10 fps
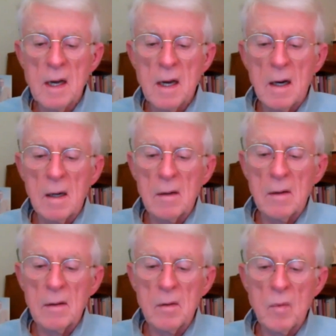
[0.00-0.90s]

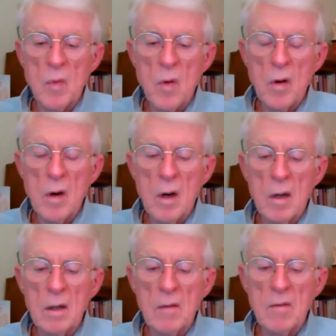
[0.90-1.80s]
The
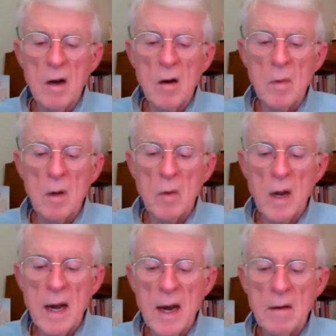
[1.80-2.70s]
more development we
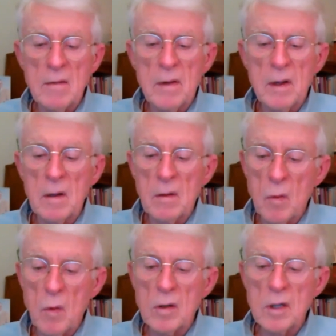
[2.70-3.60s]
have, the
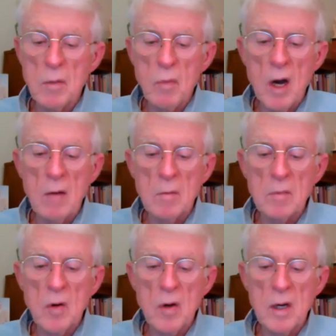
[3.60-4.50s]
worse the problem's
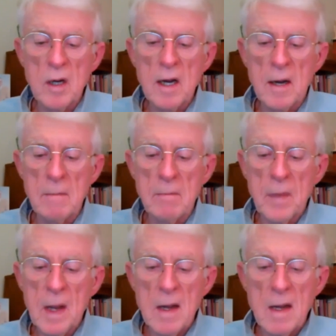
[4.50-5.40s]
going to get.
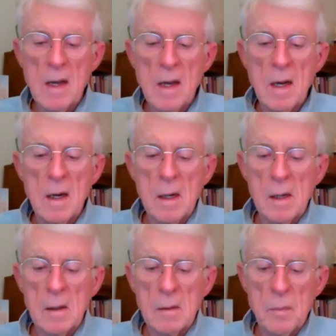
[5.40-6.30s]

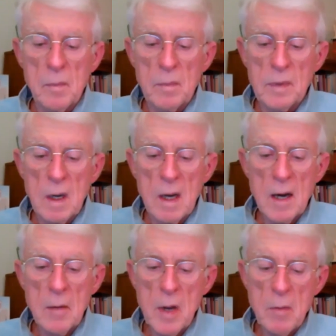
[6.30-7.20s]
A
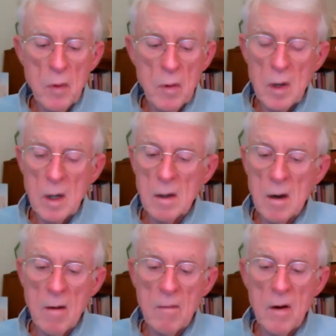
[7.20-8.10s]
lot of people
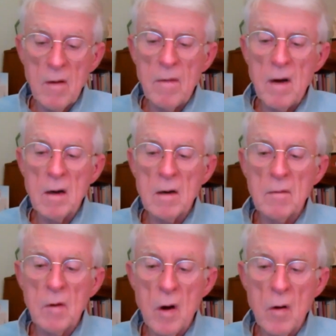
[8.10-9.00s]
are very fond
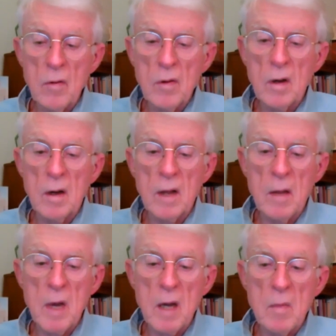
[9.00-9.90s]
of growth. They
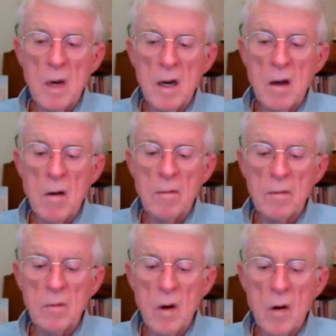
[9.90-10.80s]
make money off
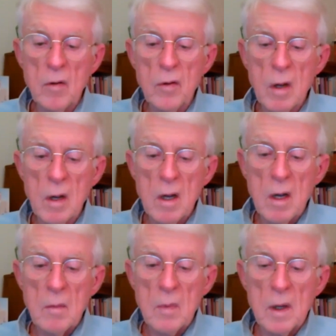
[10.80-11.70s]
of growth,
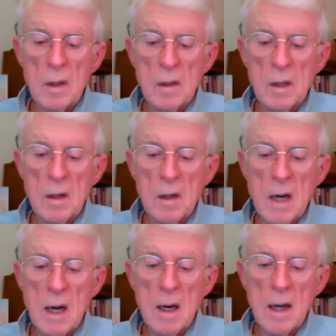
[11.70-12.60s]
but
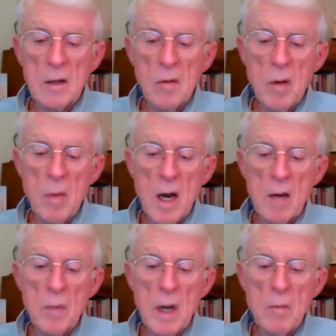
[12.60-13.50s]
I like to
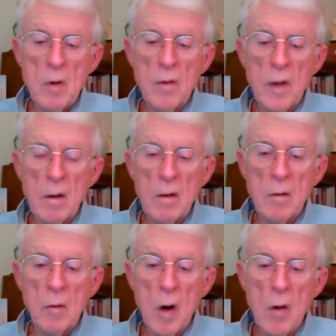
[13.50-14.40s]
remind people that
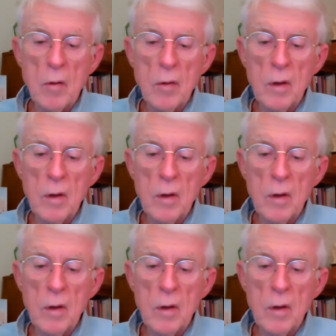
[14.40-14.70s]
growth,